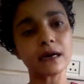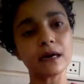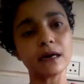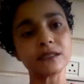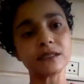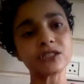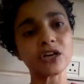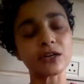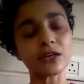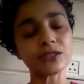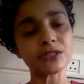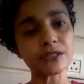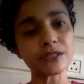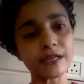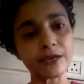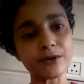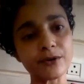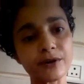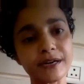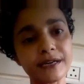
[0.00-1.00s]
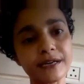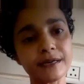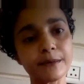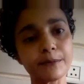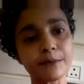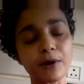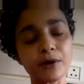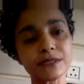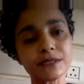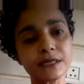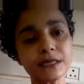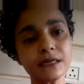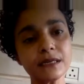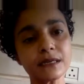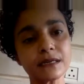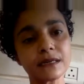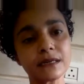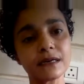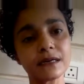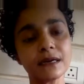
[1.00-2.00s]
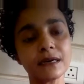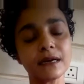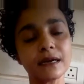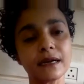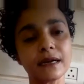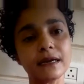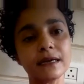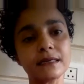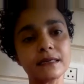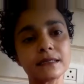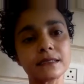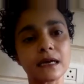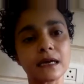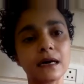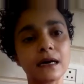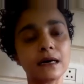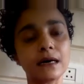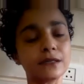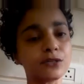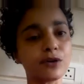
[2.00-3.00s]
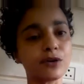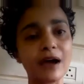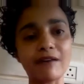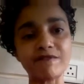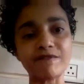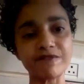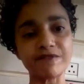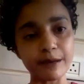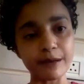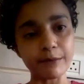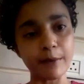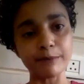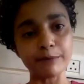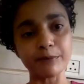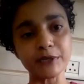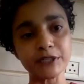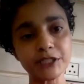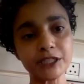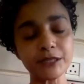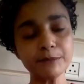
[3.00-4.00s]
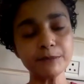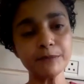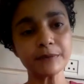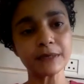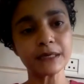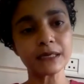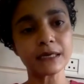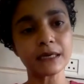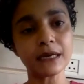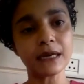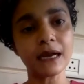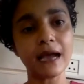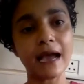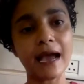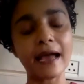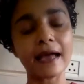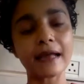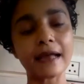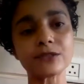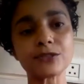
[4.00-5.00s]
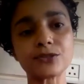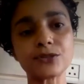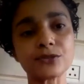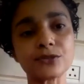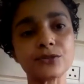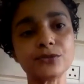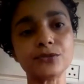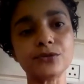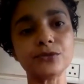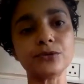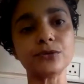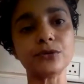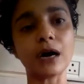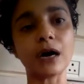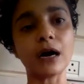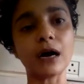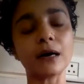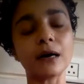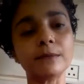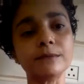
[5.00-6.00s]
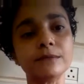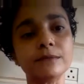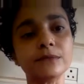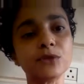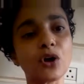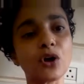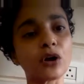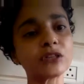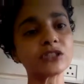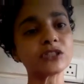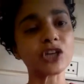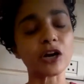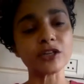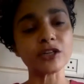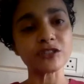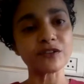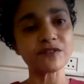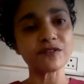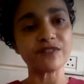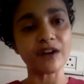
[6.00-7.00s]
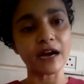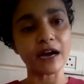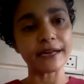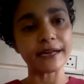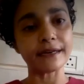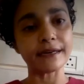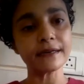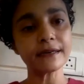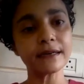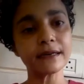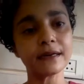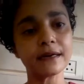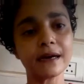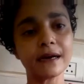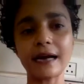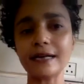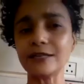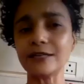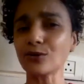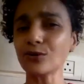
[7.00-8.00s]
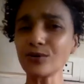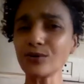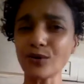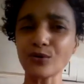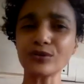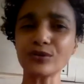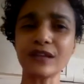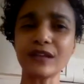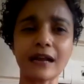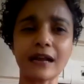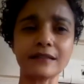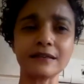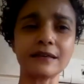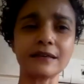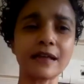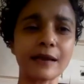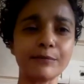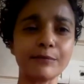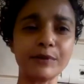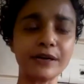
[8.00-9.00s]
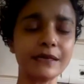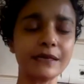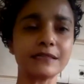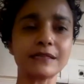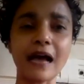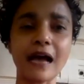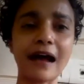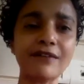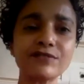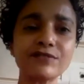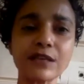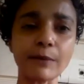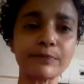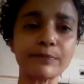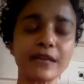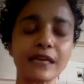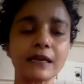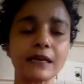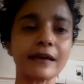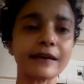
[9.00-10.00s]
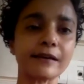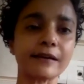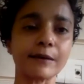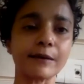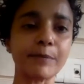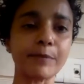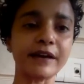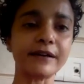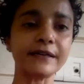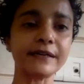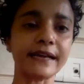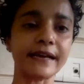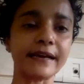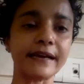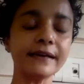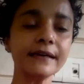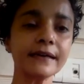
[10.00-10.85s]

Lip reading: charge a security deposit, is to have free membership, and to not charge a fine. I don't know that other libraries have something like Repair Day.